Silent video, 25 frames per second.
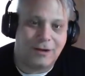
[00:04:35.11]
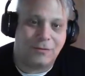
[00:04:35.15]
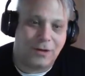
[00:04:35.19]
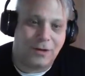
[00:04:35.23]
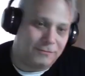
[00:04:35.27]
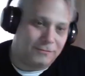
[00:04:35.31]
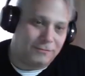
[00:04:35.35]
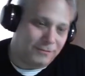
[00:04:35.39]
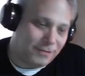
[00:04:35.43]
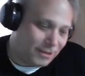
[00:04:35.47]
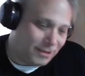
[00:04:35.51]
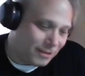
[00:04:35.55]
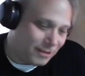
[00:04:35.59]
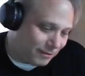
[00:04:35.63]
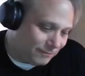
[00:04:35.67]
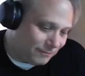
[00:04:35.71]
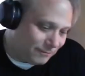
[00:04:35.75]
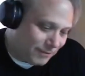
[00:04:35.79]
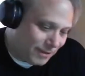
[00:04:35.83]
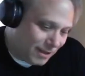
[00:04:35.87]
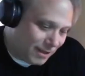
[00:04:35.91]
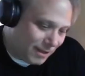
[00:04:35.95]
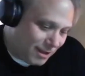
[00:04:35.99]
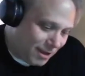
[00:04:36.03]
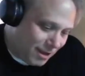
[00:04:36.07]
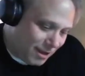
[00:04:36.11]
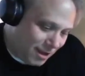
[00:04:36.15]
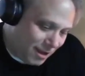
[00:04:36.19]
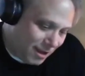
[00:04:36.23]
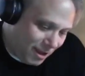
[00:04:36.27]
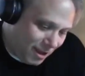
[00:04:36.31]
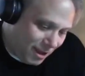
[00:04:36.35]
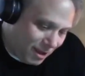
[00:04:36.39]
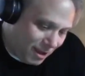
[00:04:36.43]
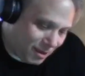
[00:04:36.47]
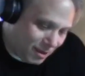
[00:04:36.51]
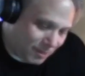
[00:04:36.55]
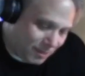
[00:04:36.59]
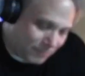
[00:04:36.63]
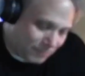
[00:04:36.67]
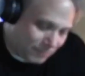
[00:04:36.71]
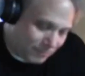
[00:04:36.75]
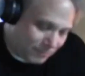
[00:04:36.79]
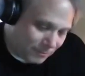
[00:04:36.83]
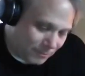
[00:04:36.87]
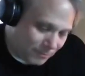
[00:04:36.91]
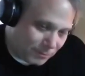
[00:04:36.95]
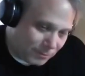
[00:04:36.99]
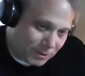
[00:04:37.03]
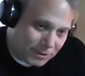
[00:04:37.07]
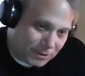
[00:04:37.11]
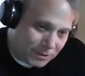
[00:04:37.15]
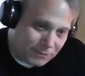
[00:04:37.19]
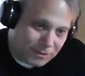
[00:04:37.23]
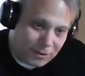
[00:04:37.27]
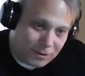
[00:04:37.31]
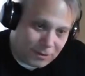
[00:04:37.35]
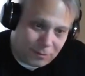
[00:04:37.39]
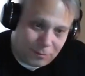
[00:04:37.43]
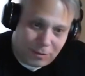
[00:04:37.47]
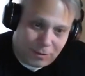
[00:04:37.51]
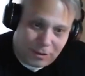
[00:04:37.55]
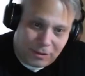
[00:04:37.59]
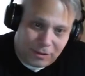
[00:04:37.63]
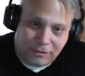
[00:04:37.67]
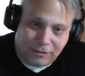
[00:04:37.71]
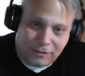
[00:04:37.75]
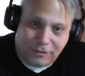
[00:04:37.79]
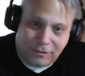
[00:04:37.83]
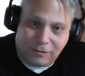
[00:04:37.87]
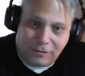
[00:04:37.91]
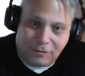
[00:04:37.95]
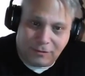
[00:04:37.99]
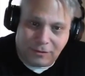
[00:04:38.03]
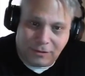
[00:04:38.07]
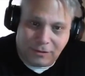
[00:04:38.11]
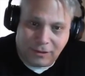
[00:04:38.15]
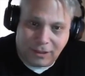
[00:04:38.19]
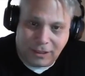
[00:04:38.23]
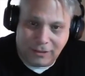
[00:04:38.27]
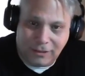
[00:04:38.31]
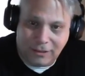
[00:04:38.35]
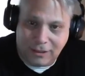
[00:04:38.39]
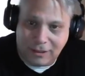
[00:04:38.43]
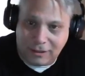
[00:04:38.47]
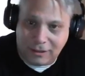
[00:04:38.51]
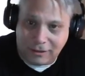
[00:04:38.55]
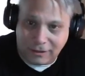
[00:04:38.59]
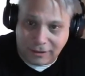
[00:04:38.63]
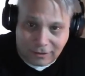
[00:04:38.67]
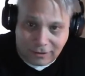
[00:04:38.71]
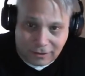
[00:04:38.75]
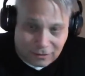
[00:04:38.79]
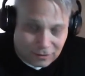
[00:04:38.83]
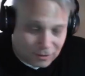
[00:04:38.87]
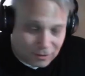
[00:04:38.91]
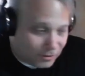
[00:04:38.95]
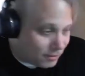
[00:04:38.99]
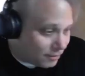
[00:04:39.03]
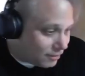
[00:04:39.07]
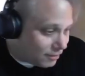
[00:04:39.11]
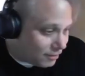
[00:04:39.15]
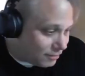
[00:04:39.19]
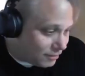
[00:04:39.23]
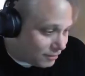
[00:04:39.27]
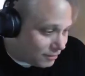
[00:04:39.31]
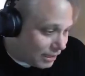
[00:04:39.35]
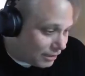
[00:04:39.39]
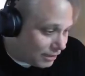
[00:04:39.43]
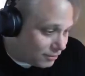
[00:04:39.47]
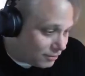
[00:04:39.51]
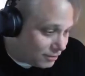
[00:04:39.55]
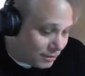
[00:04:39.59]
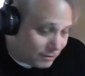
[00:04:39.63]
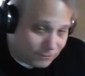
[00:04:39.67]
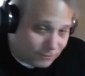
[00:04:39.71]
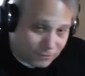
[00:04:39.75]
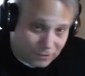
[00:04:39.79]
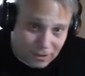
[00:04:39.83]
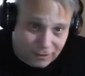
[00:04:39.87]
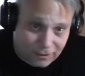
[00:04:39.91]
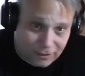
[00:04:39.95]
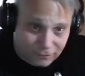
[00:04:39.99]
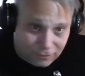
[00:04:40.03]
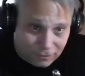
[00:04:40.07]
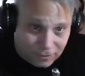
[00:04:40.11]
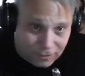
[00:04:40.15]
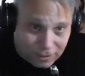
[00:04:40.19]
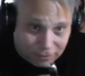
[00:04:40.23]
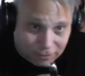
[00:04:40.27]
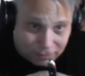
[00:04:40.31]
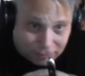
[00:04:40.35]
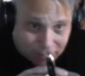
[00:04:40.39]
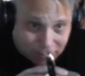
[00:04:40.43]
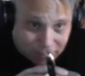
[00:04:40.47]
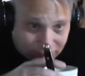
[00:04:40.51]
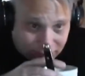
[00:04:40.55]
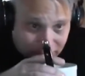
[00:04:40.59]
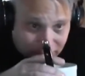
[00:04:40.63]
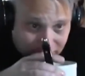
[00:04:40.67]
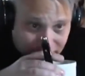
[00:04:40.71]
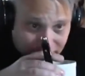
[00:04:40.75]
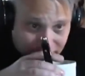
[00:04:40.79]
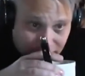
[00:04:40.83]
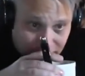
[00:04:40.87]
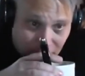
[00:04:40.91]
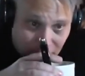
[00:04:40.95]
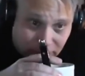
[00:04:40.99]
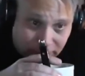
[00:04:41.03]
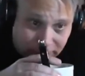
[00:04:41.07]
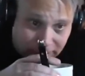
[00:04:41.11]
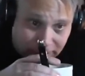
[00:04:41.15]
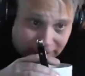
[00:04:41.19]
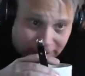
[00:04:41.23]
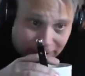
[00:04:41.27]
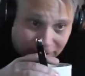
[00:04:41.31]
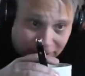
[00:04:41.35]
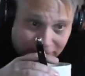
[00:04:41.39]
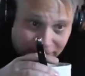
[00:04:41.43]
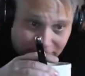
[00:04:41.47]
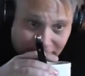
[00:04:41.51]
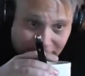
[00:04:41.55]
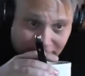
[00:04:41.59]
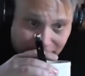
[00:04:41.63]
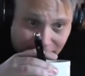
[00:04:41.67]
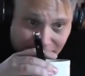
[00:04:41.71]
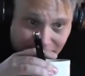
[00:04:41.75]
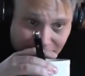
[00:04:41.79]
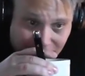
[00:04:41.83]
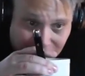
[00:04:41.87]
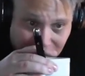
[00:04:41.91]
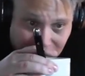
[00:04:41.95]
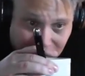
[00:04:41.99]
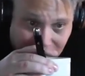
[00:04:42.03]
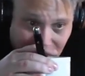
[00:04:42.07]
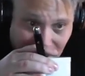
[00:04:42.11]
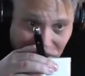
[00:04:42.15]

Well, yeah. Um, we'll give it another minute or two, and then I'll get started because I actually have a lot of ground to cover and only an hour to cover it in.